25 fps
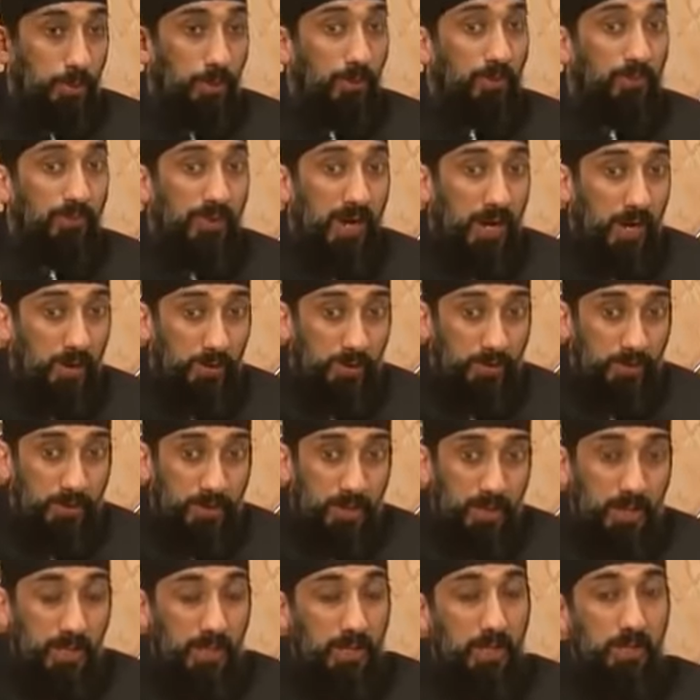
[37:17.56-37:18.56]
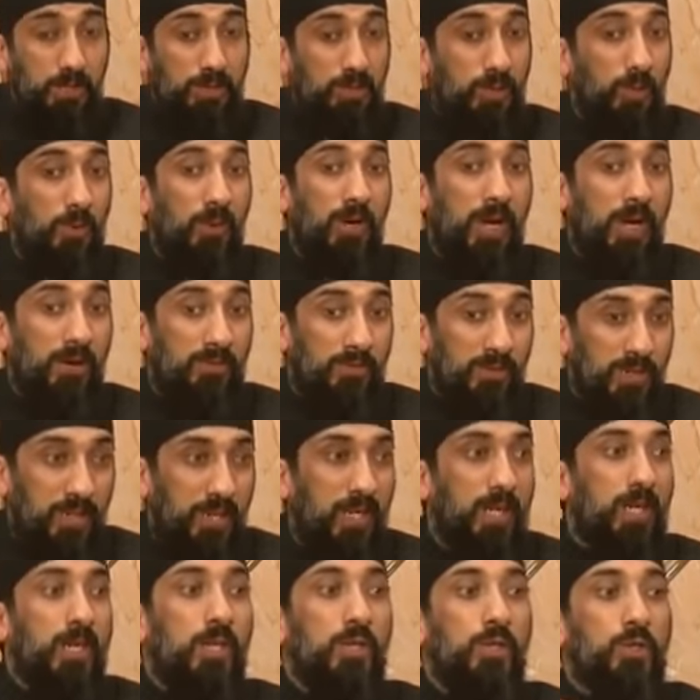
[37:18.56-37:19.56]
profound, it's so
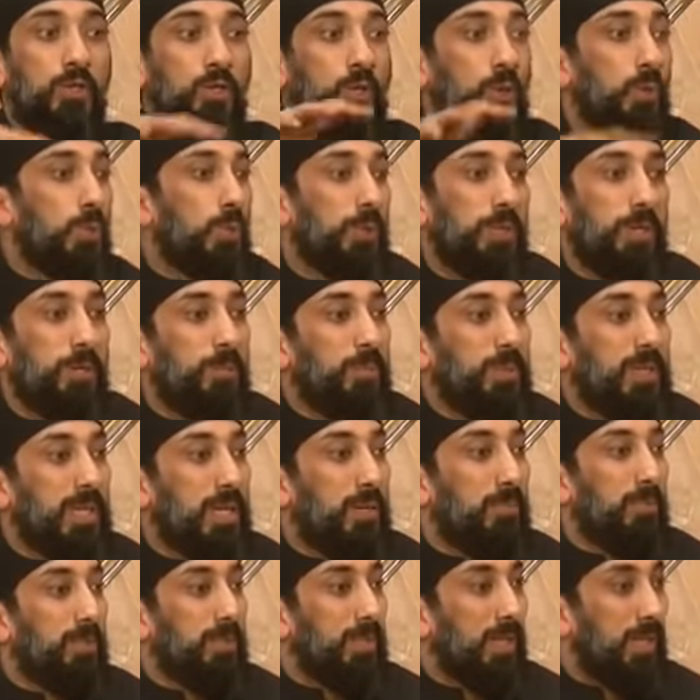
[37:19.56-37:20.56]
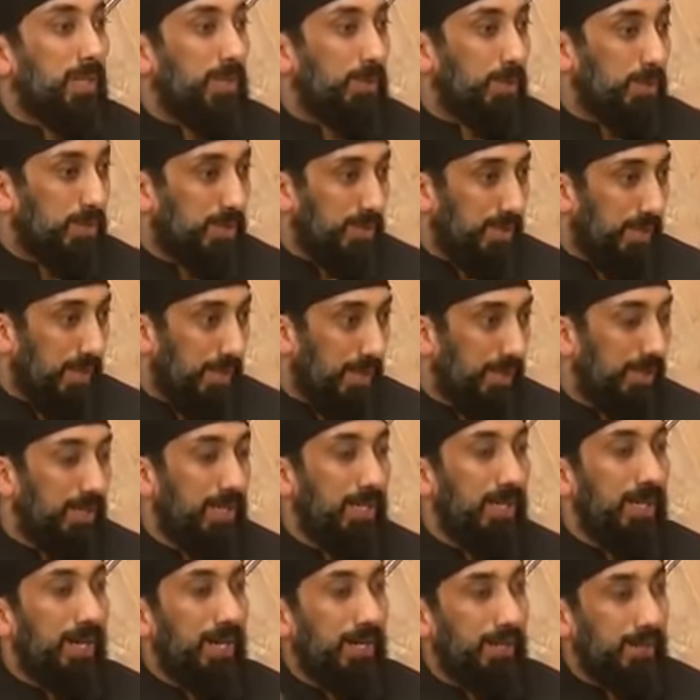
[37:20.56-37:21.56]
heavy, you wouldn't be able to understand
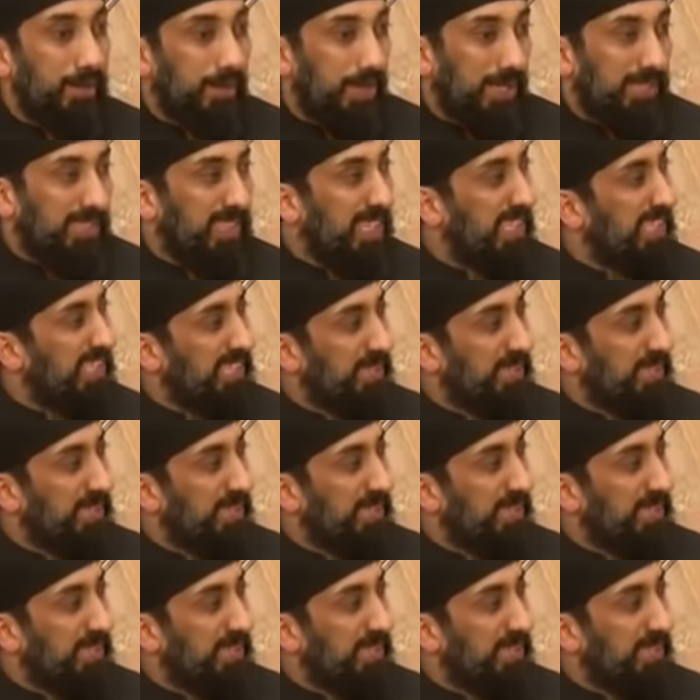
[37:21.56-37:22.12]
unless I